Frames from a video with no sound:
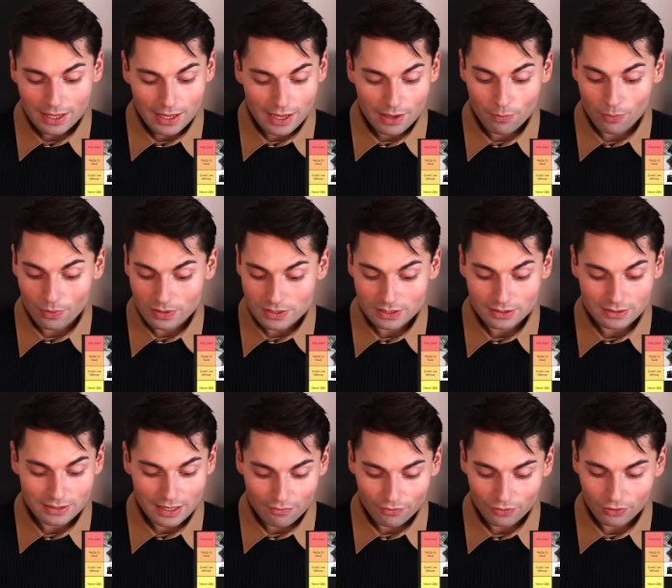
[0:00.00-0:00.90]
it was
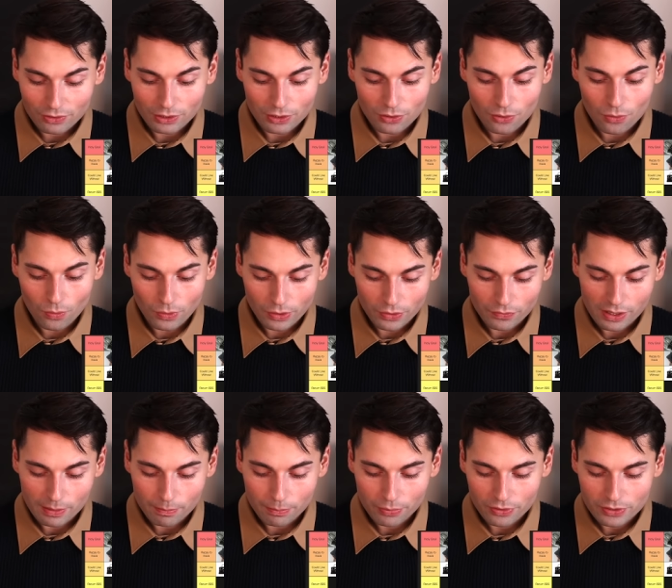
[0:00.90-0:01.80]
definitely a holy
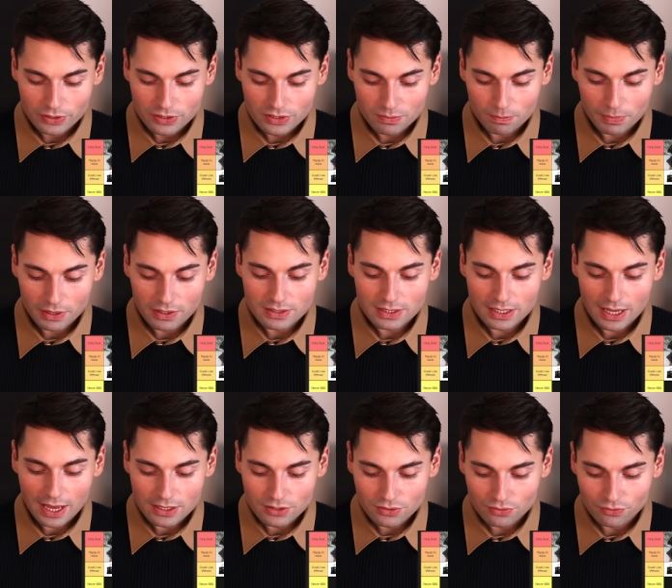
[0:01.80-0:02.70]
grail purchase because it
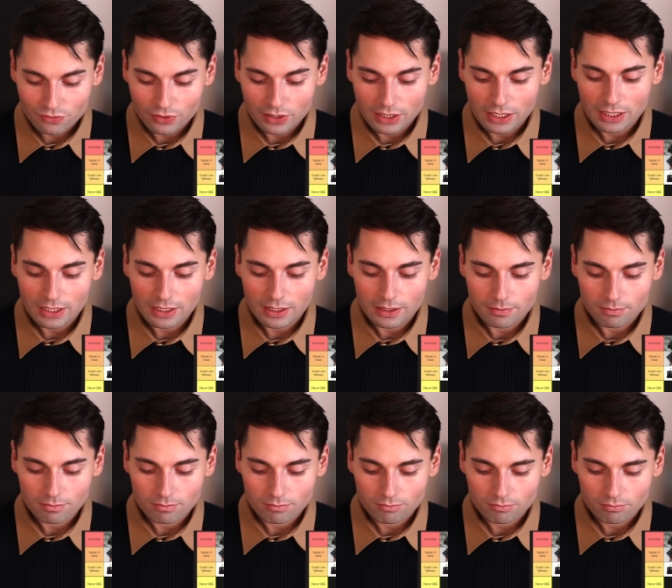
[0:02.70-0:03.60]
has
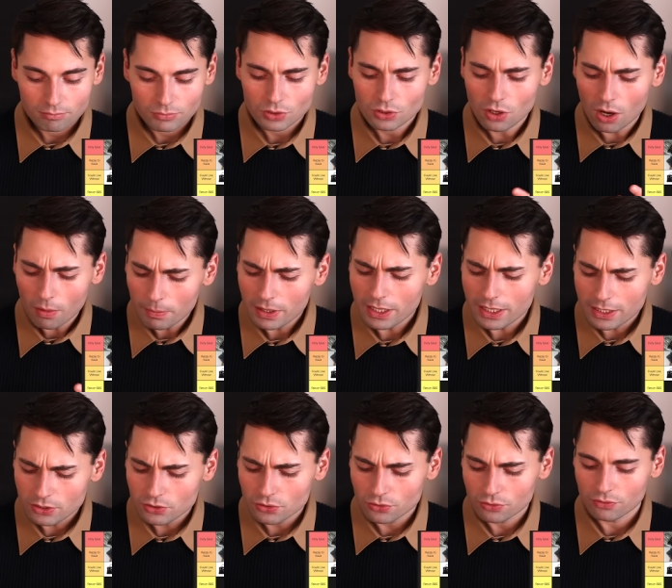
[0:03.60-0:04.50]
really it got me
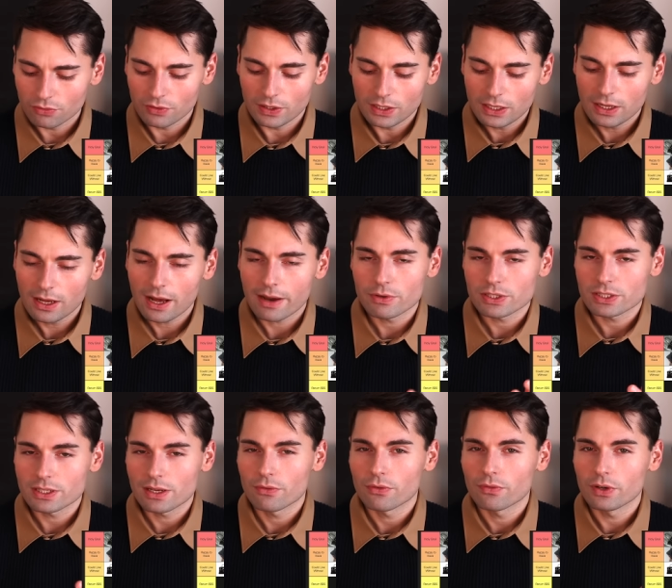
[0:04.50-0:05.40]
into reading. I
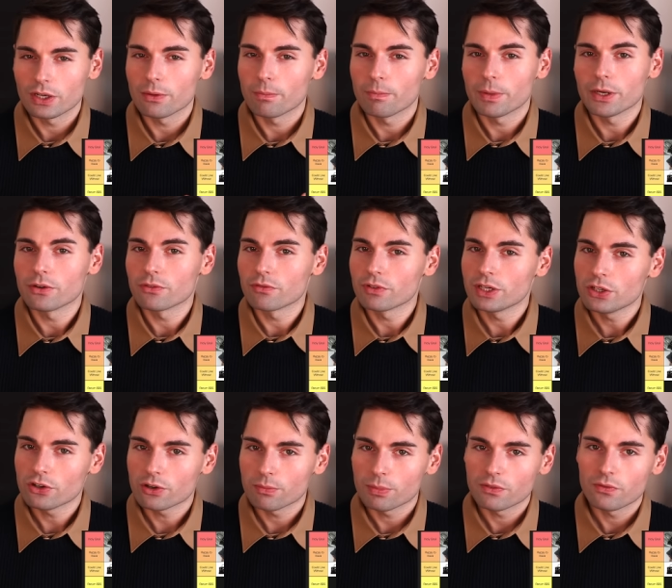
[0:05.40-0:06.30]
was never really a big
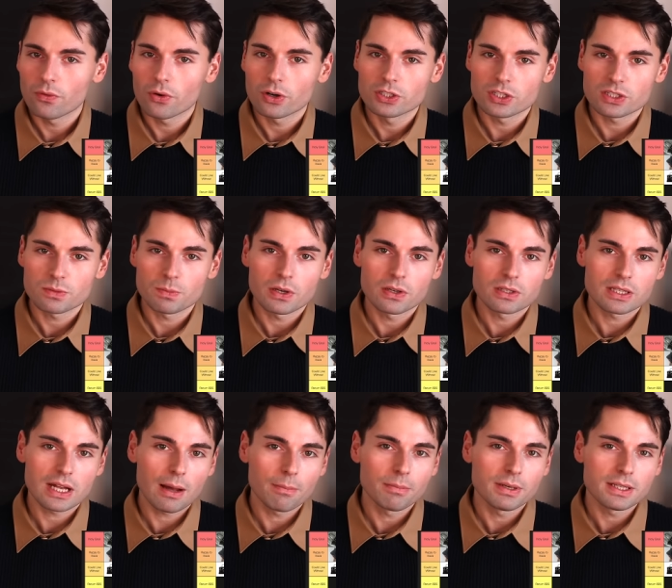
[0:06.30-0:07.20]
reader before just
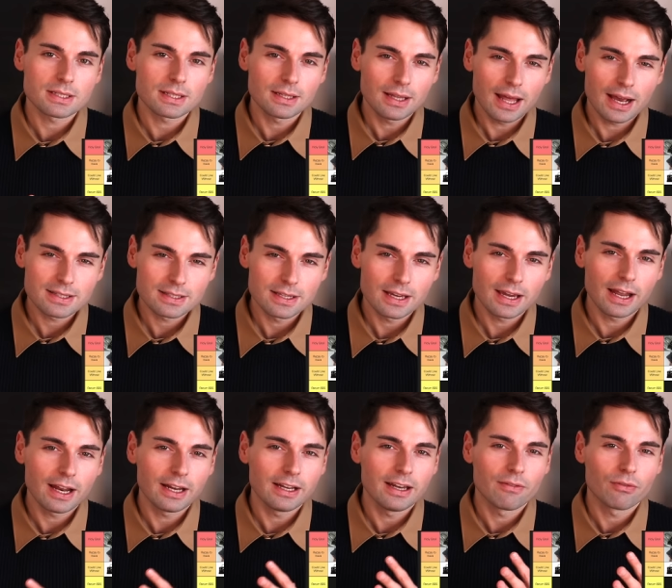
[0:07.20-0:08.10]
because I'm dyslexic
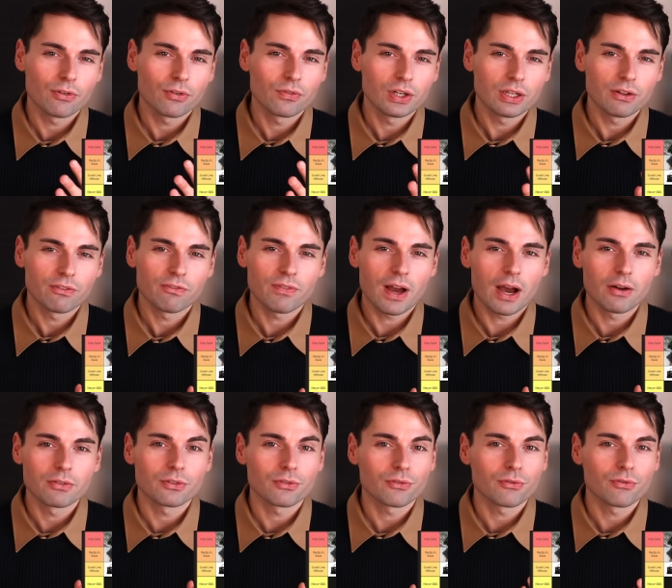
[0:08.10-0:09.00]
and I never really
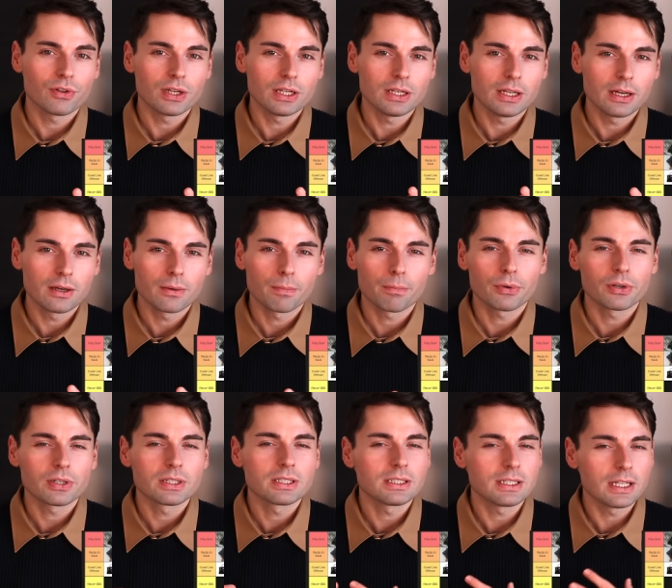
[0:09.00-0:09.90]
found reading
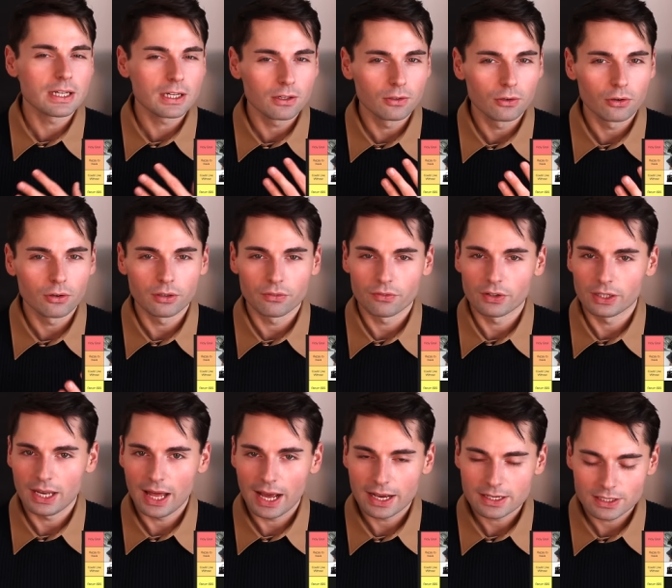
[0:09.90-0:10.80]
particularly
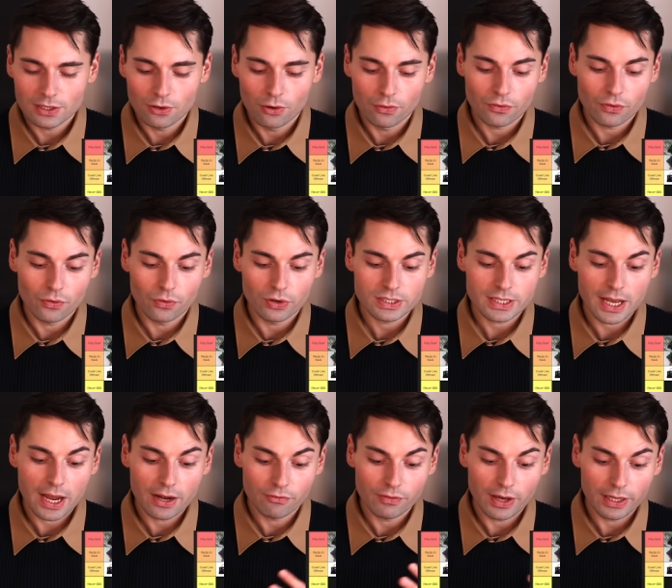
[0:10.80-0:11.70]
relaxing. Of course,
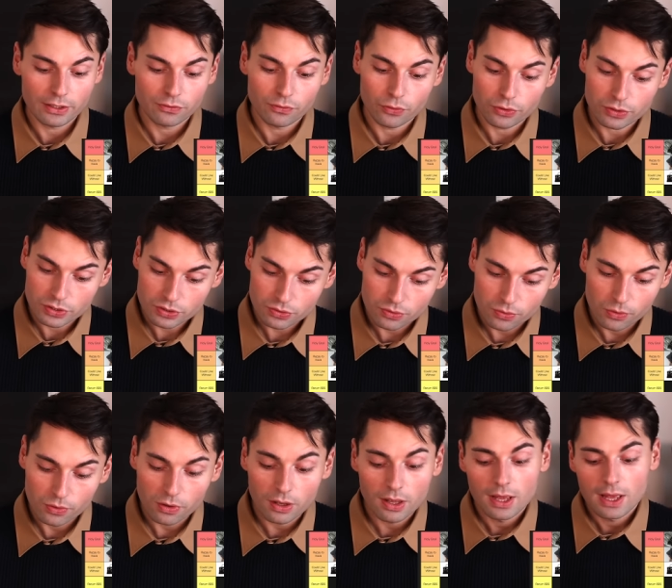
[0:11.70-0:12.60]
I read for
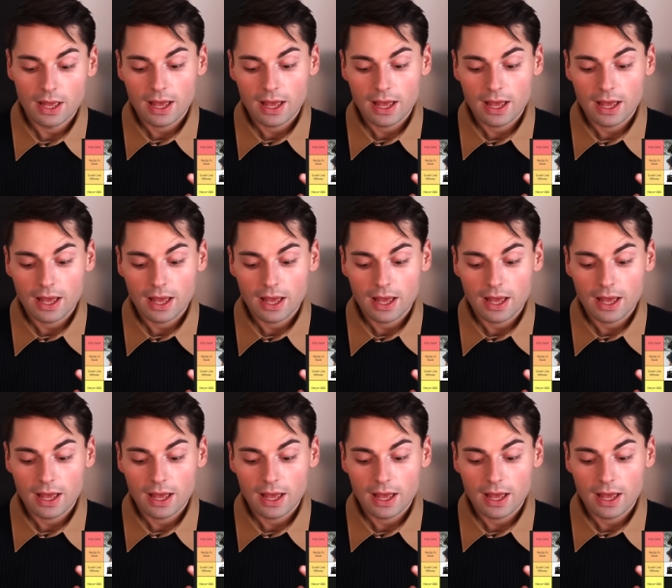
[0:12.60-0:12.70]
school